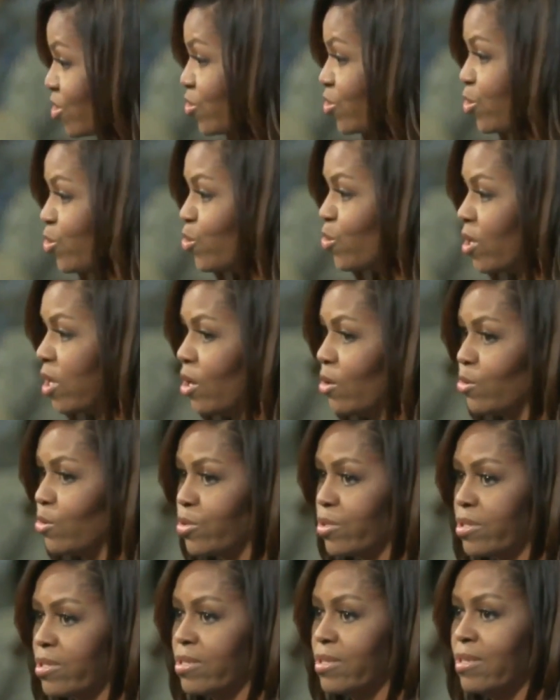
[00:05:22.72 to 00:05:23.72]
too
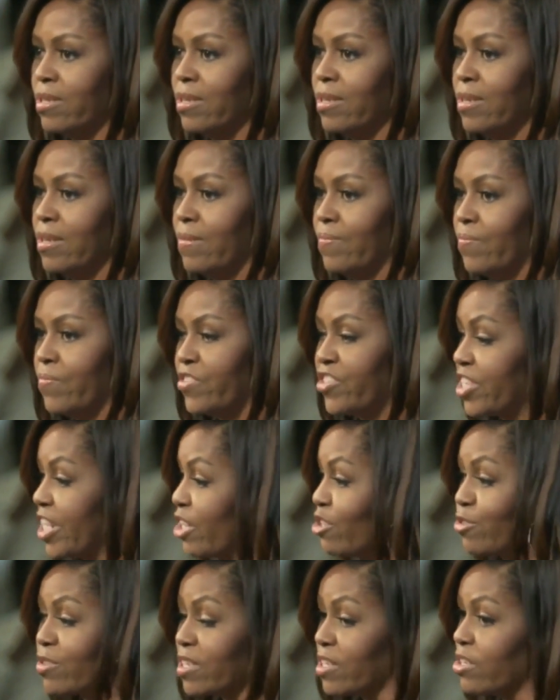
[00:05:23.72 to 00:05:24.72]
close,
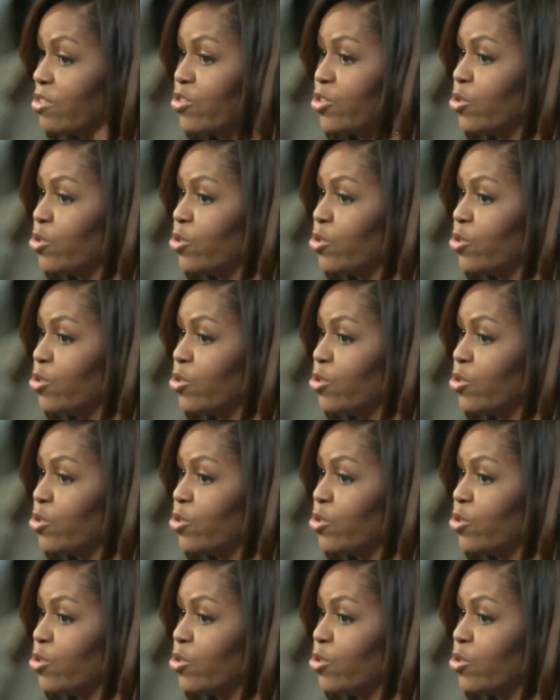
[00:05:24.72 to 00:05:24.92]
stares a little